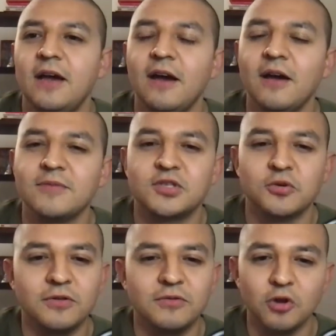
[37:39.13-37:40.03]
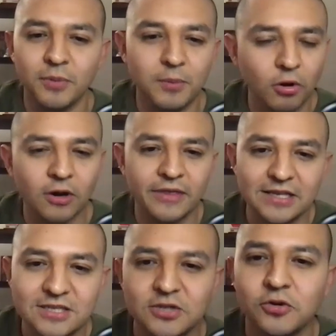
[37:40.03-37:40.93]
Um, so there'll be more on
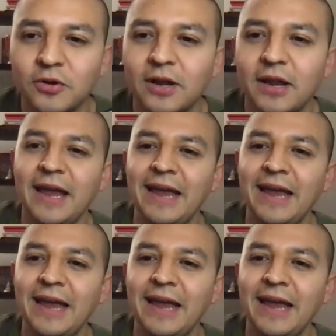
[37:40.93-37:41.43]
that soon.